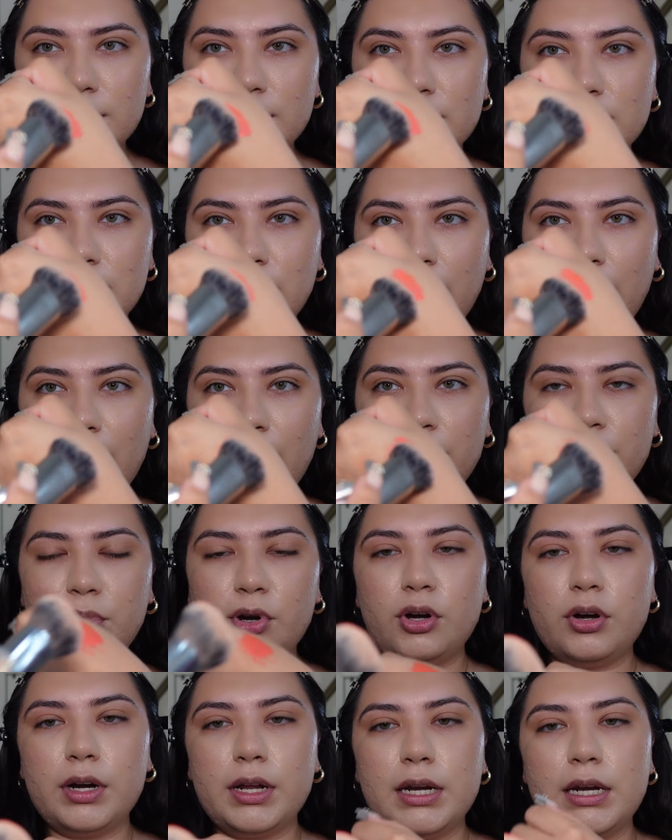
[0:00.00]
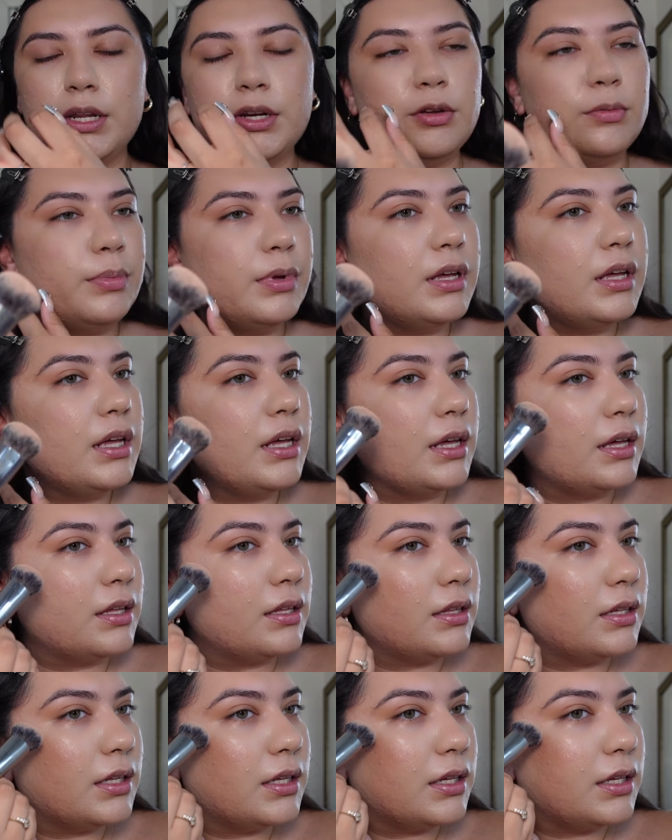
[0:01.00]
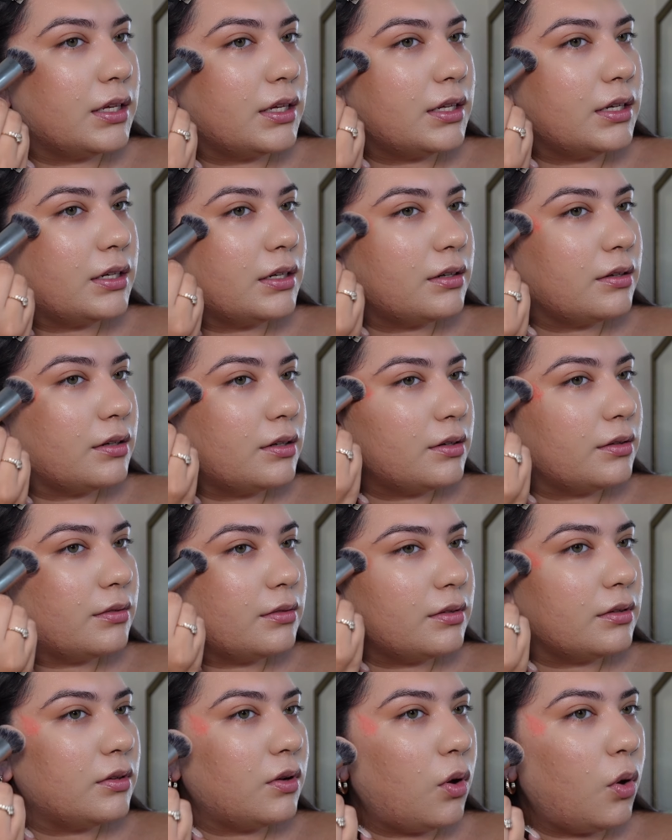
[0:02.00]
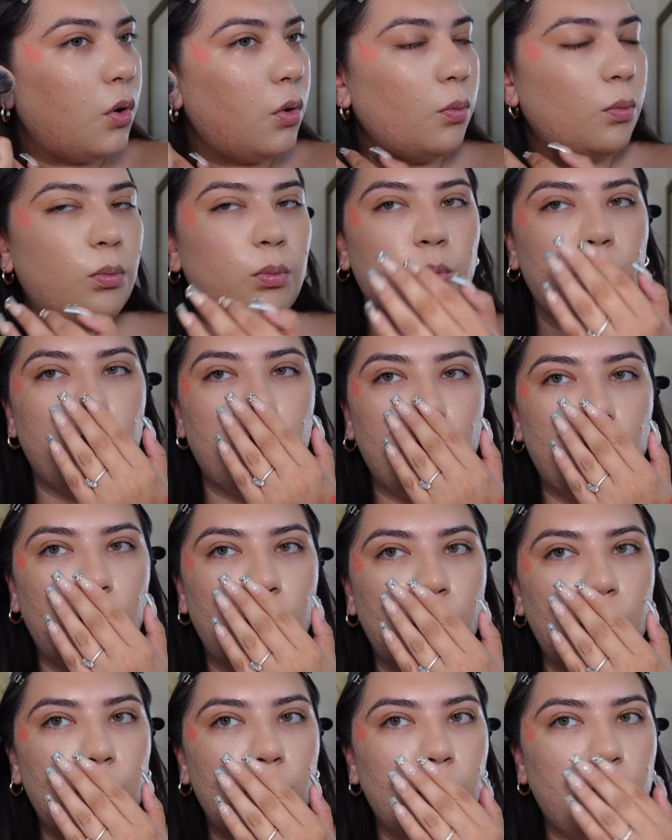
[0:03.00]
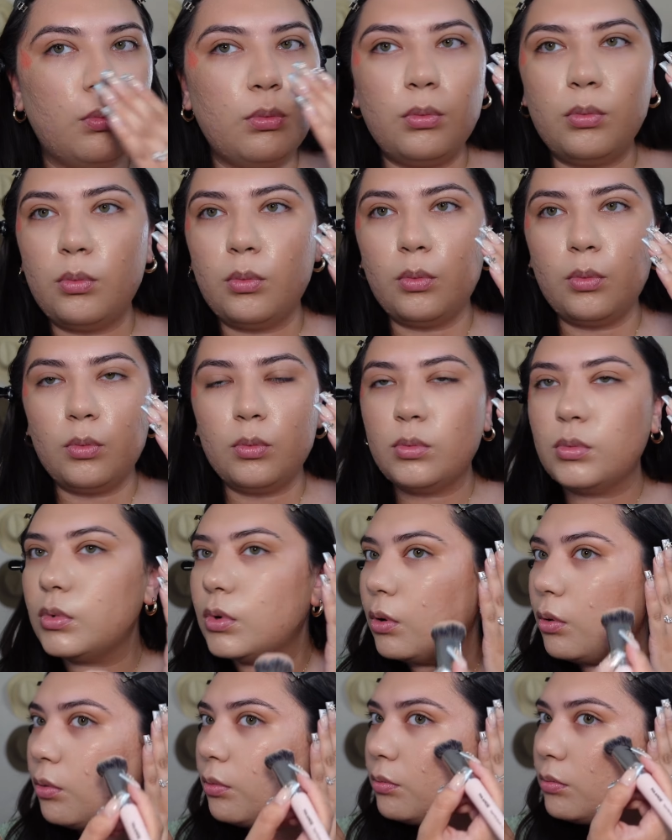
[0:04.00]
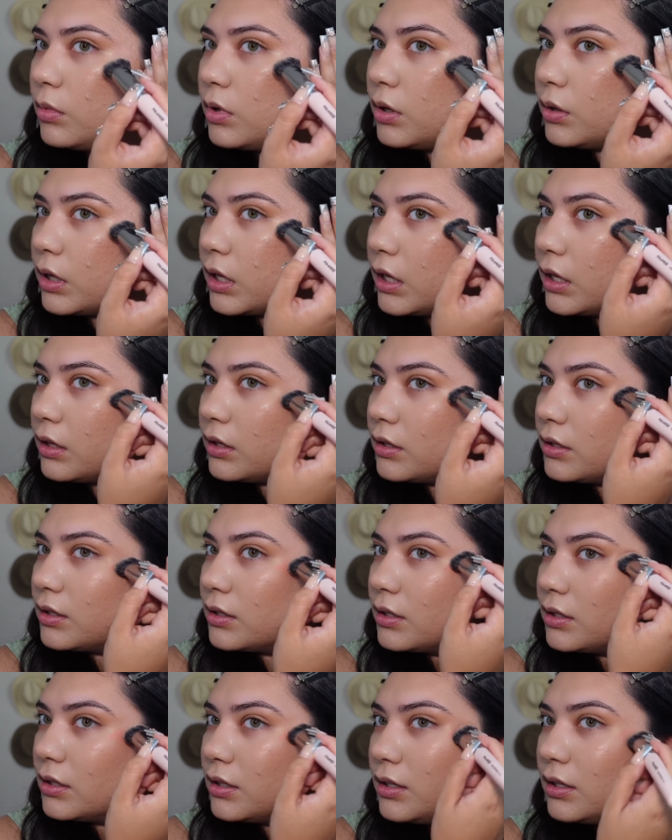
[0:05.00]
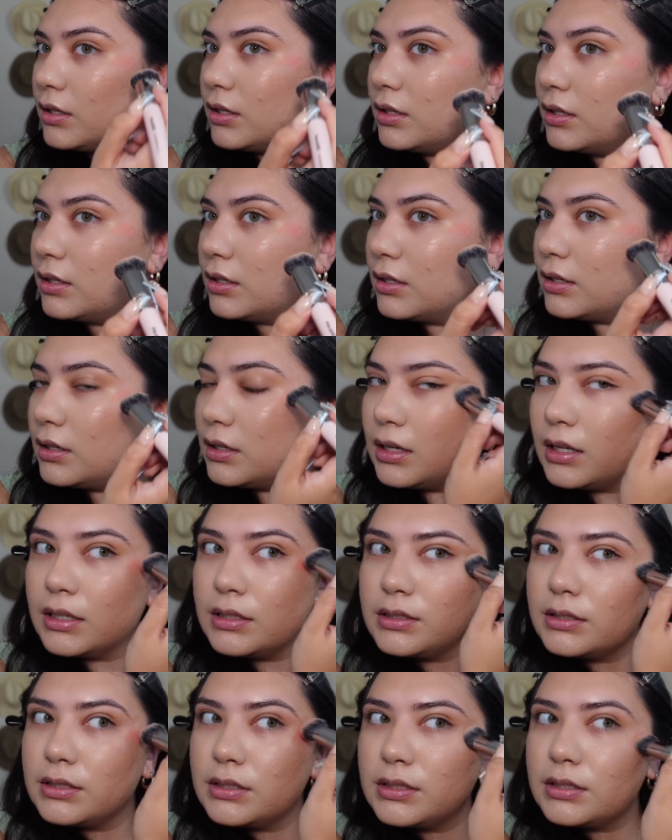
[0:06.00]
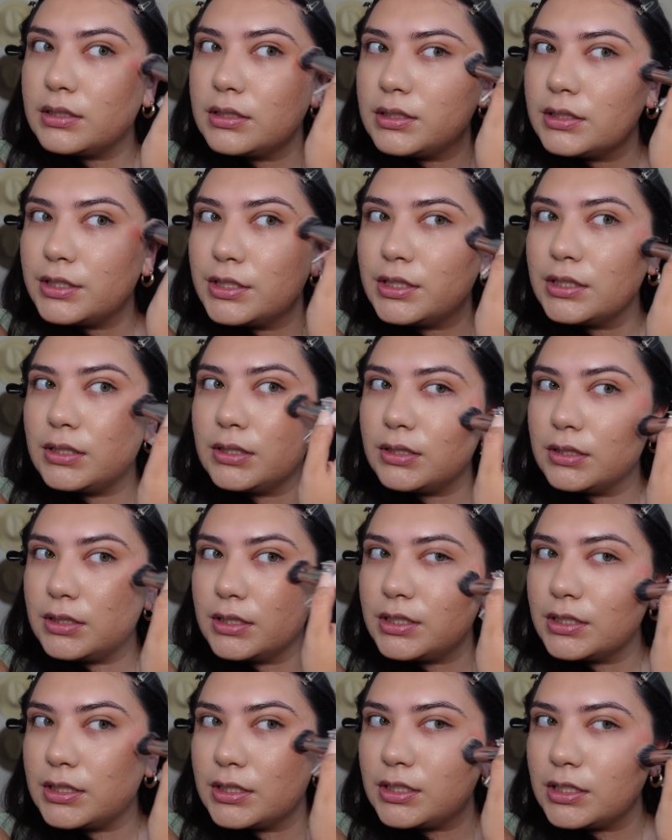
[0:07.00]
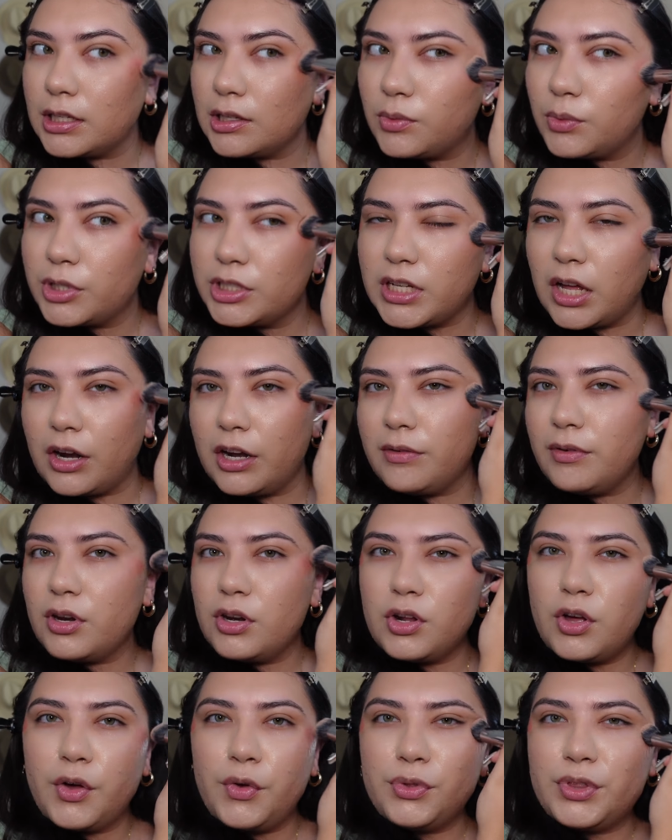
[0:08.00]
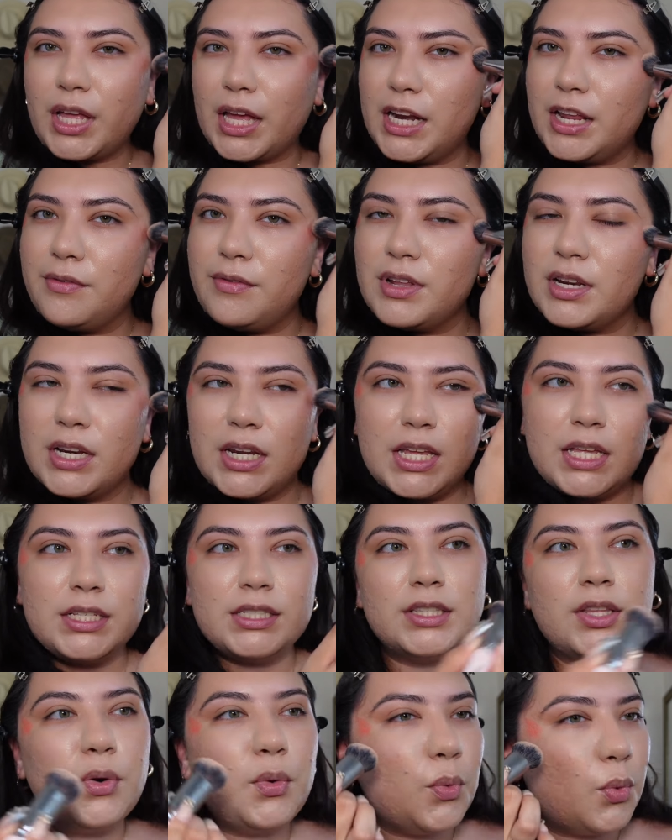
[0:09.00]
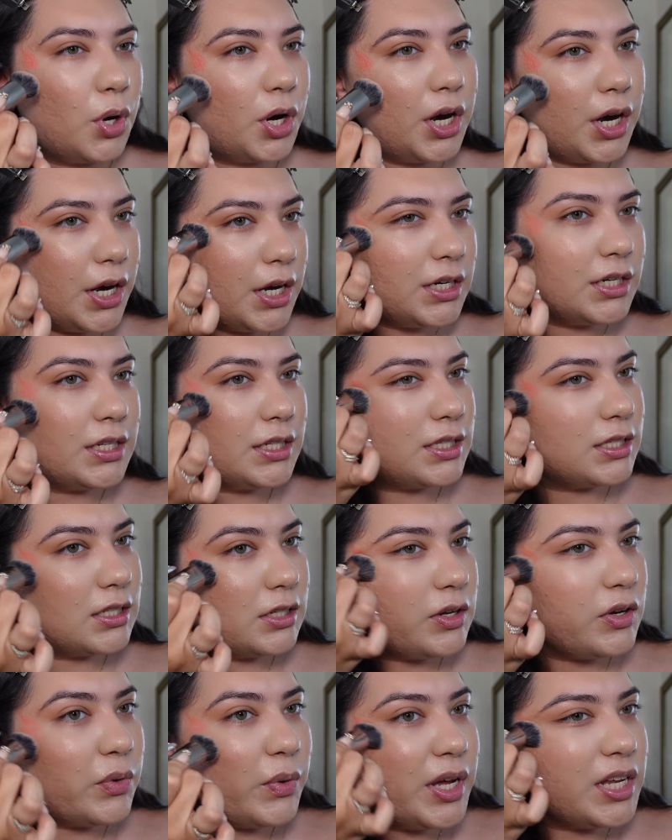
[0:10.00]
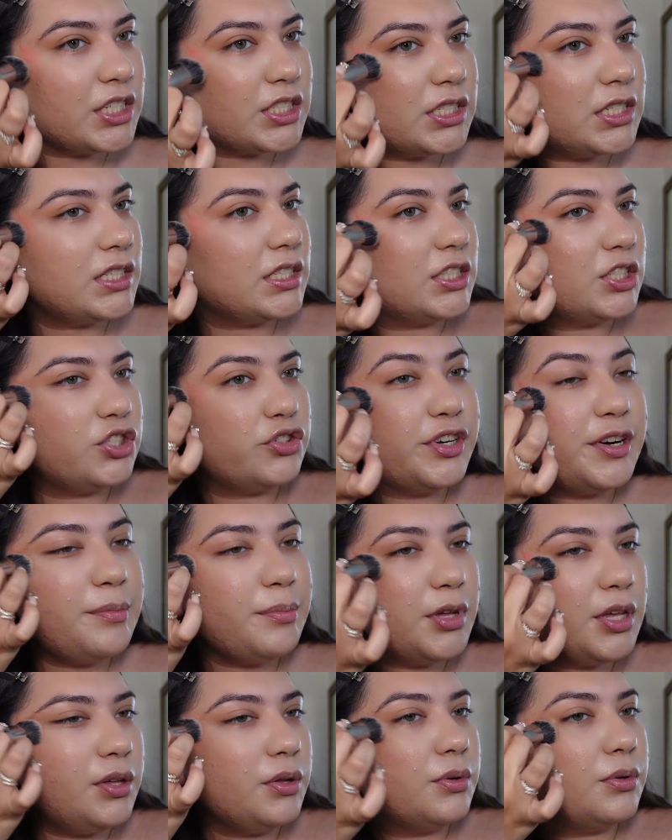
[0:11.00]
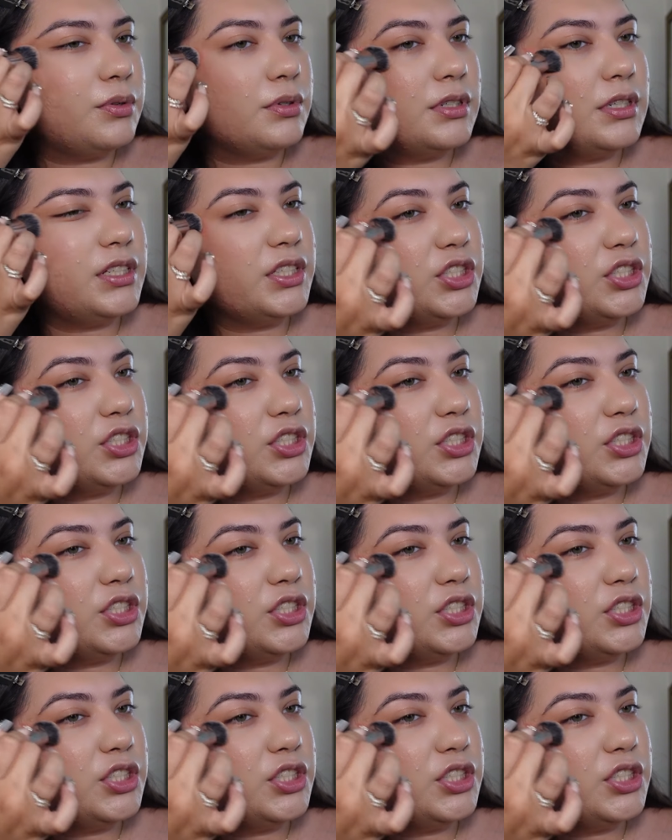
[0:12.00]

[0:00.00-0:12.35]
tap her a little bit and then oh, okay. Let's distinguish. I don't even know if that even is the word. Distinguish, distribute